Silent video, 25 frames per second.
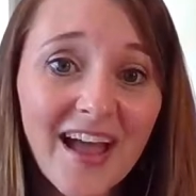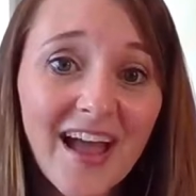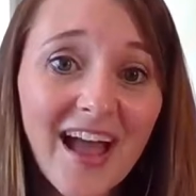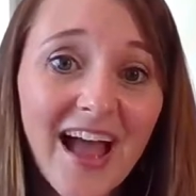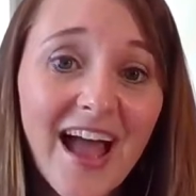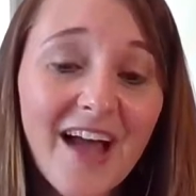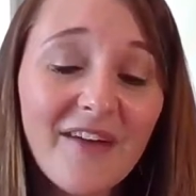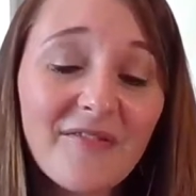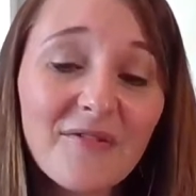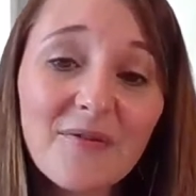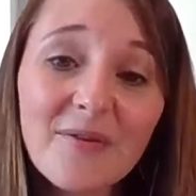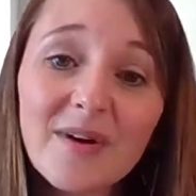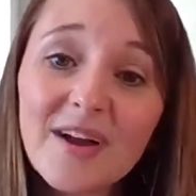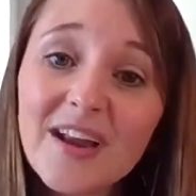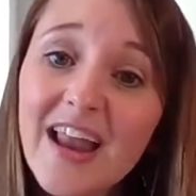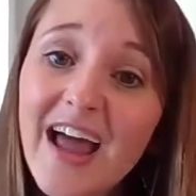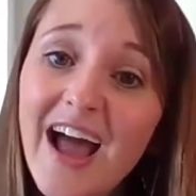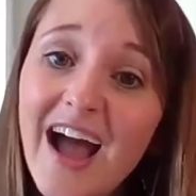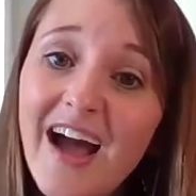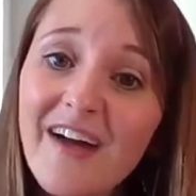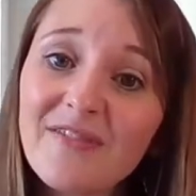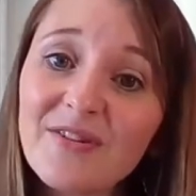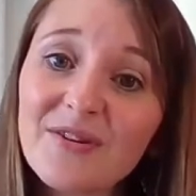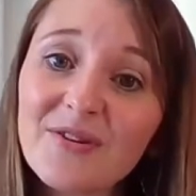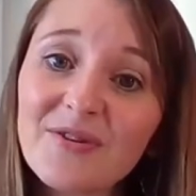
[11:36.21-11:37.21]
Everyone,
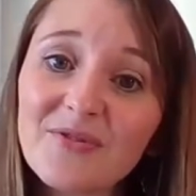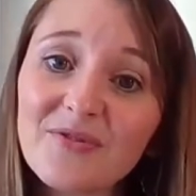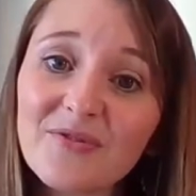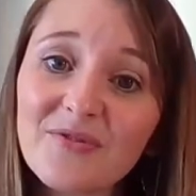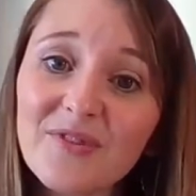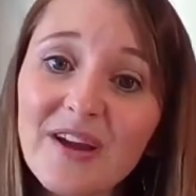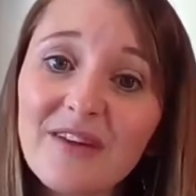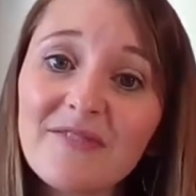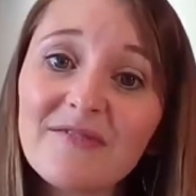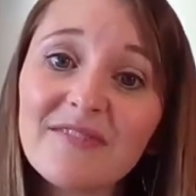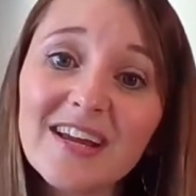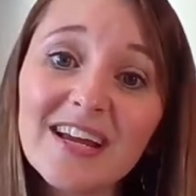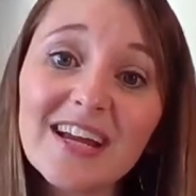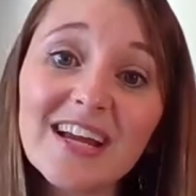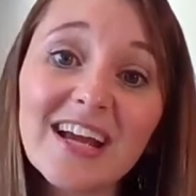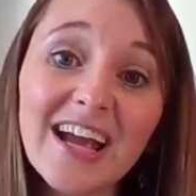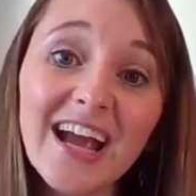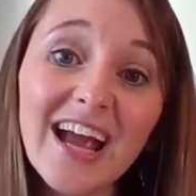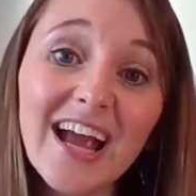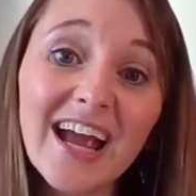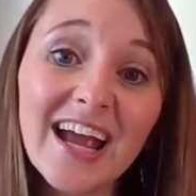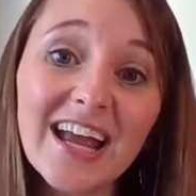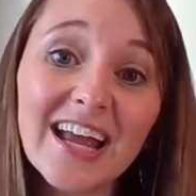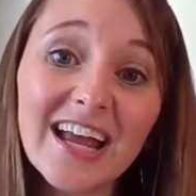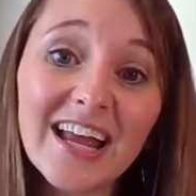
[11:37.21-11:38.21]
have a great week,
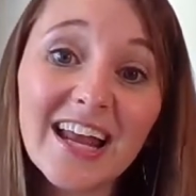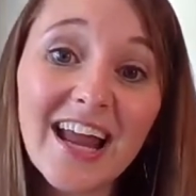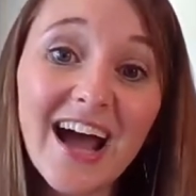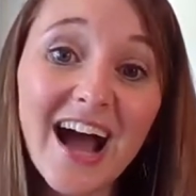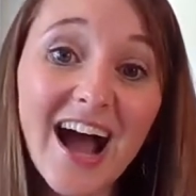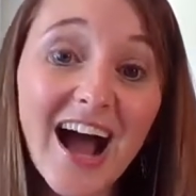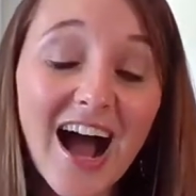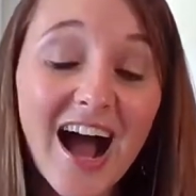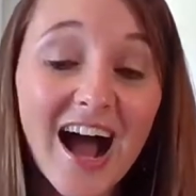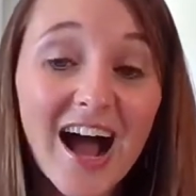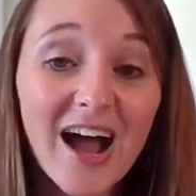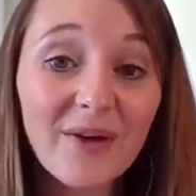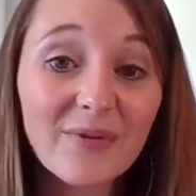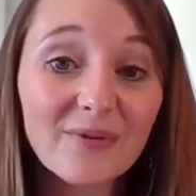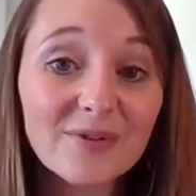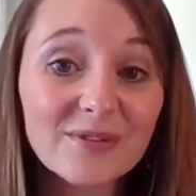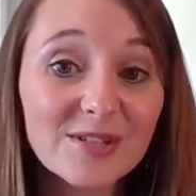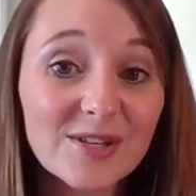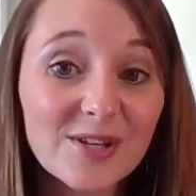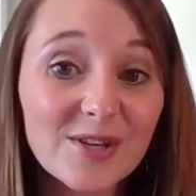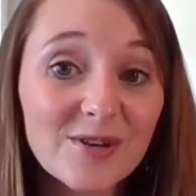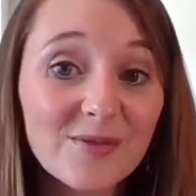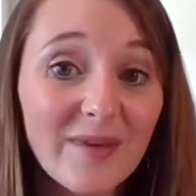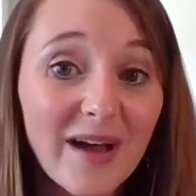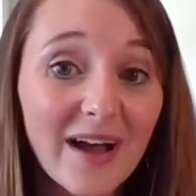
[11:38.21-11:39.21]
and I will see
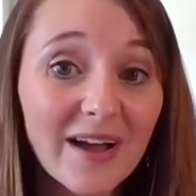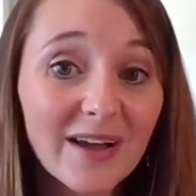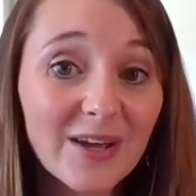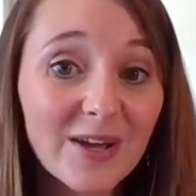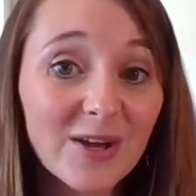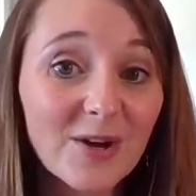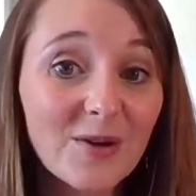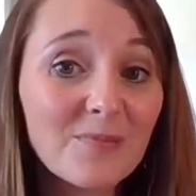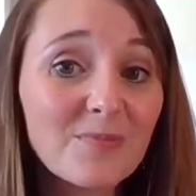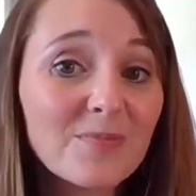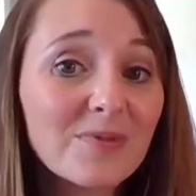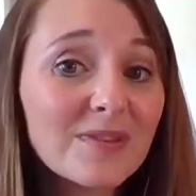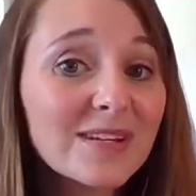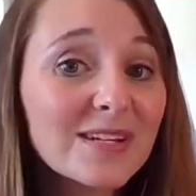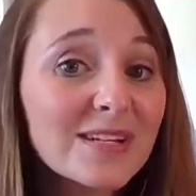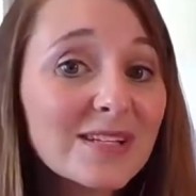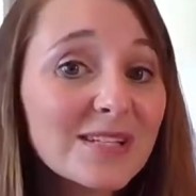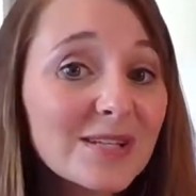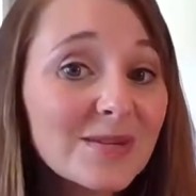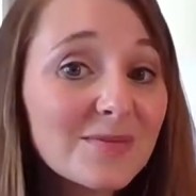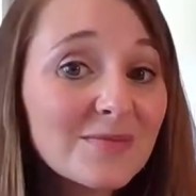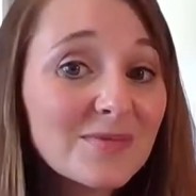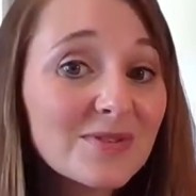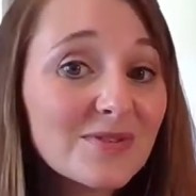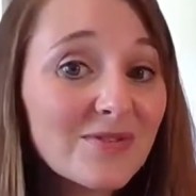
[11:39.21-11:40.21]
you back here. Please
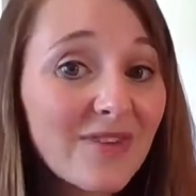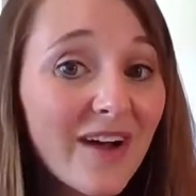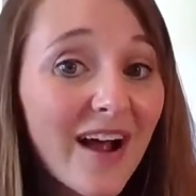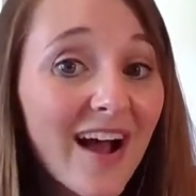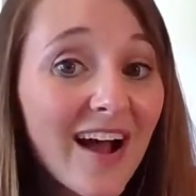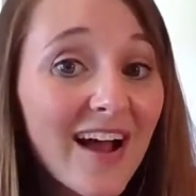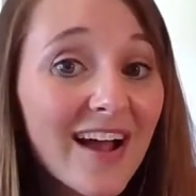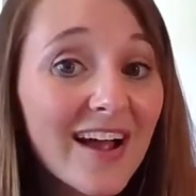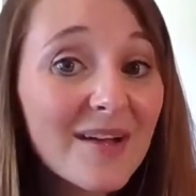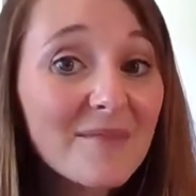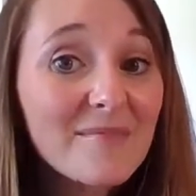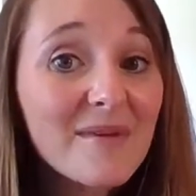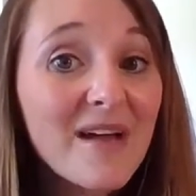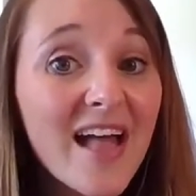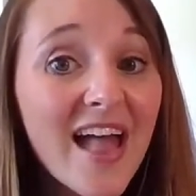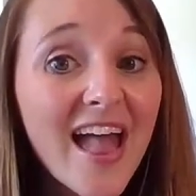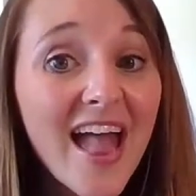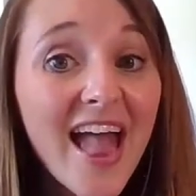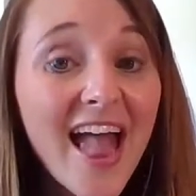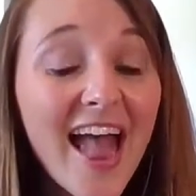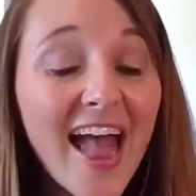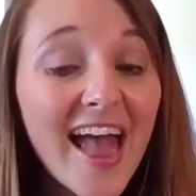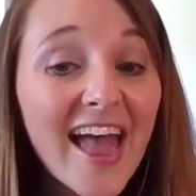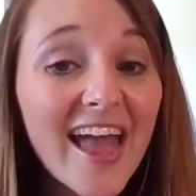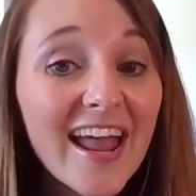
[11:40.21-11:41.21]
subscribe,
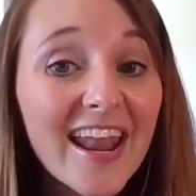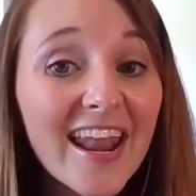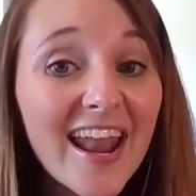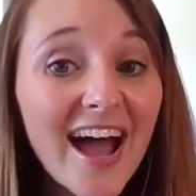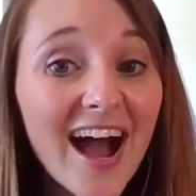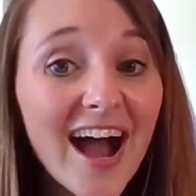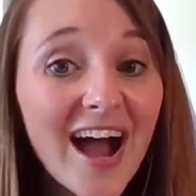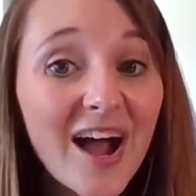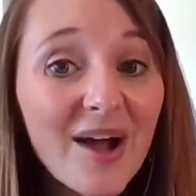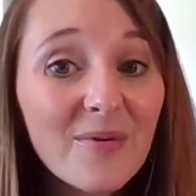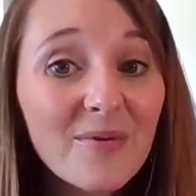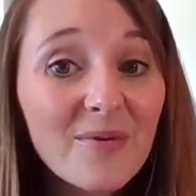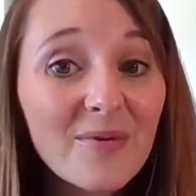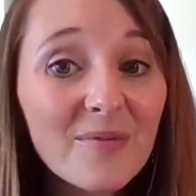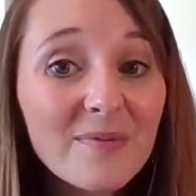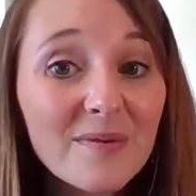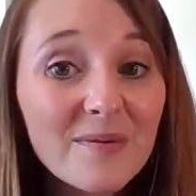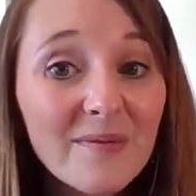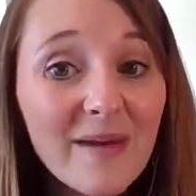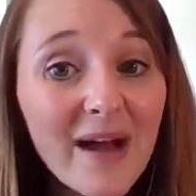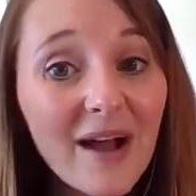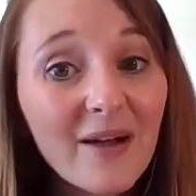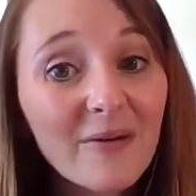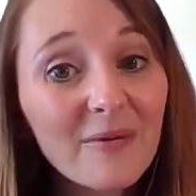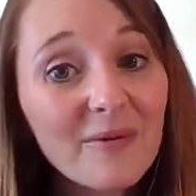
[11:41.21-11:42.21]
and I will be
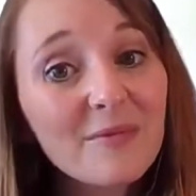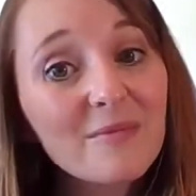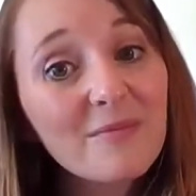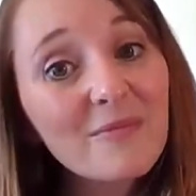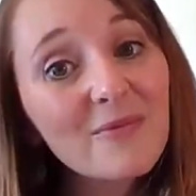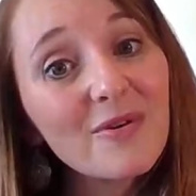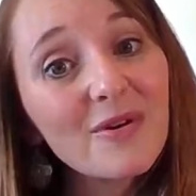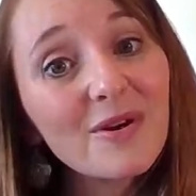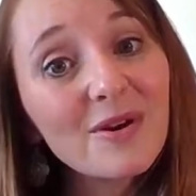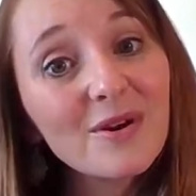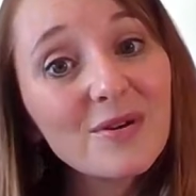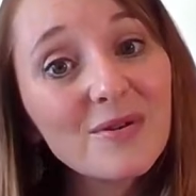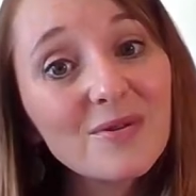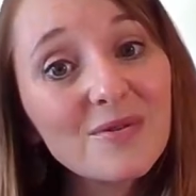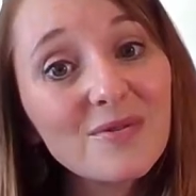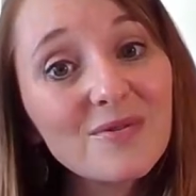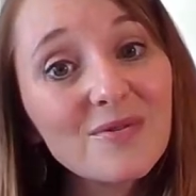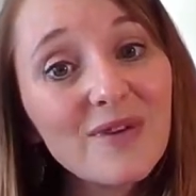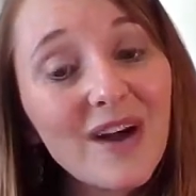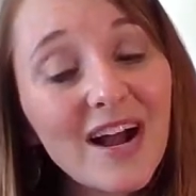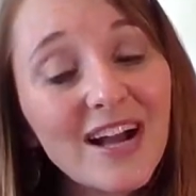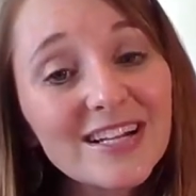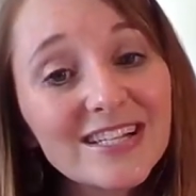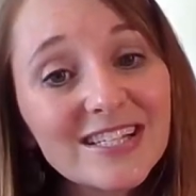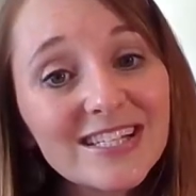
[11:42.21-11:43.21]
back with more new
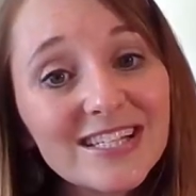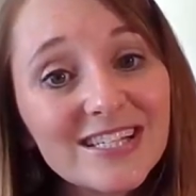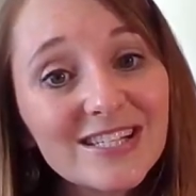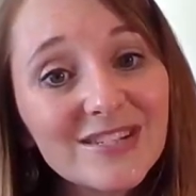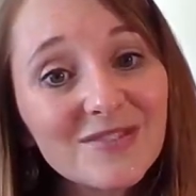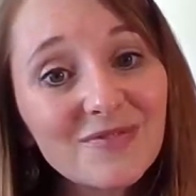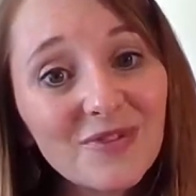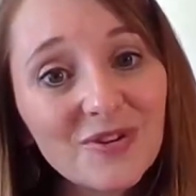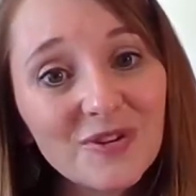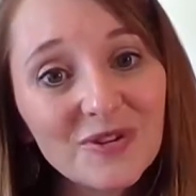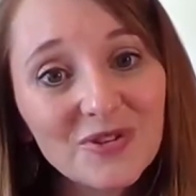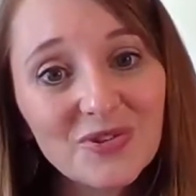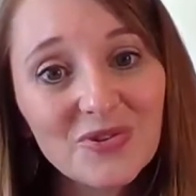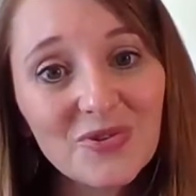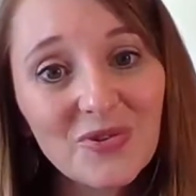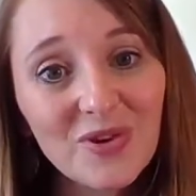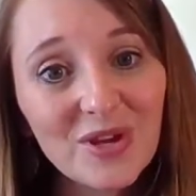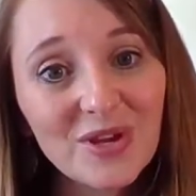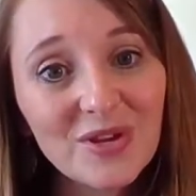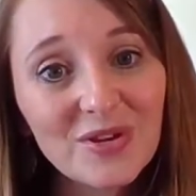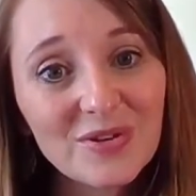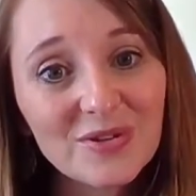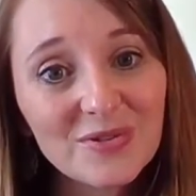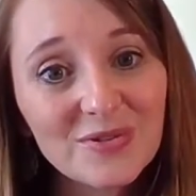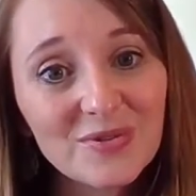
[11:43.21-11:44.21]
ideas for enjoying
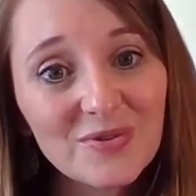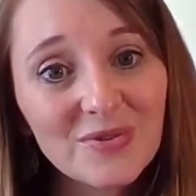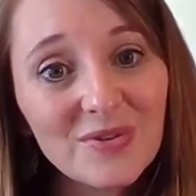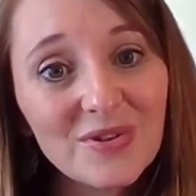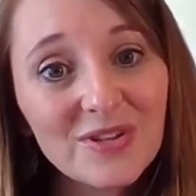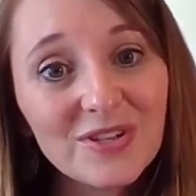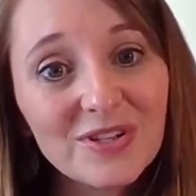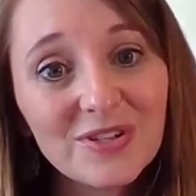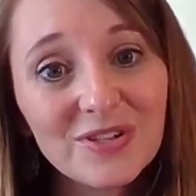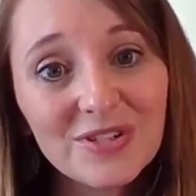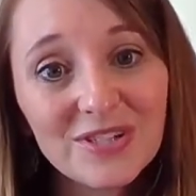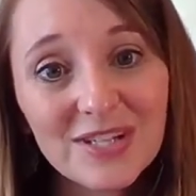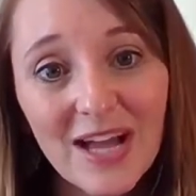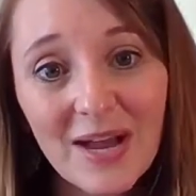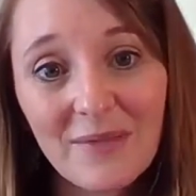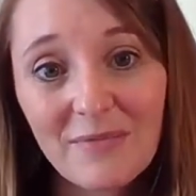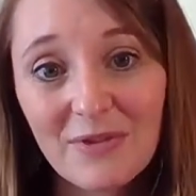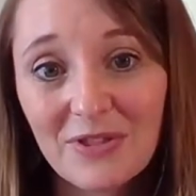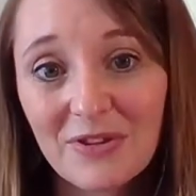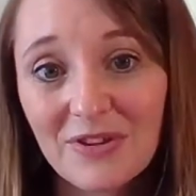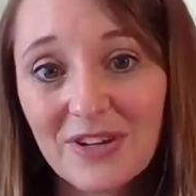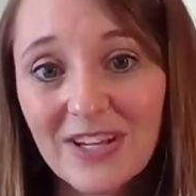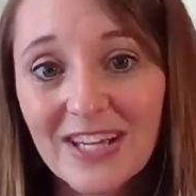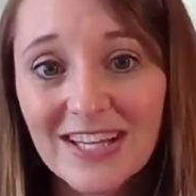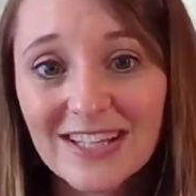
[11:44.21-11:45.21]
your school and your time with
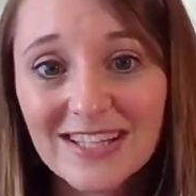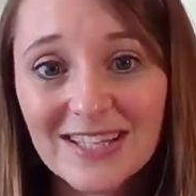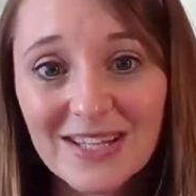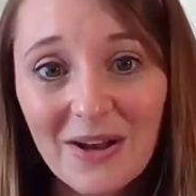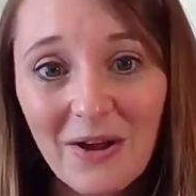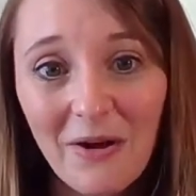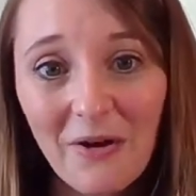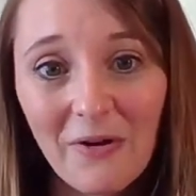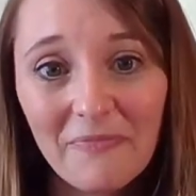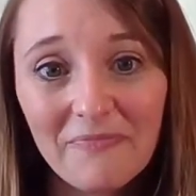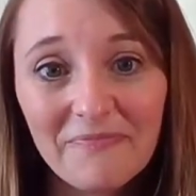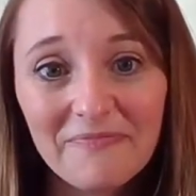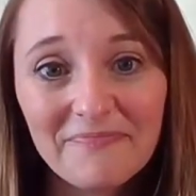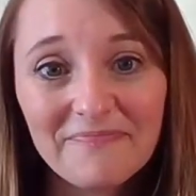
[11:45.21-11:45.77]
your kids at home.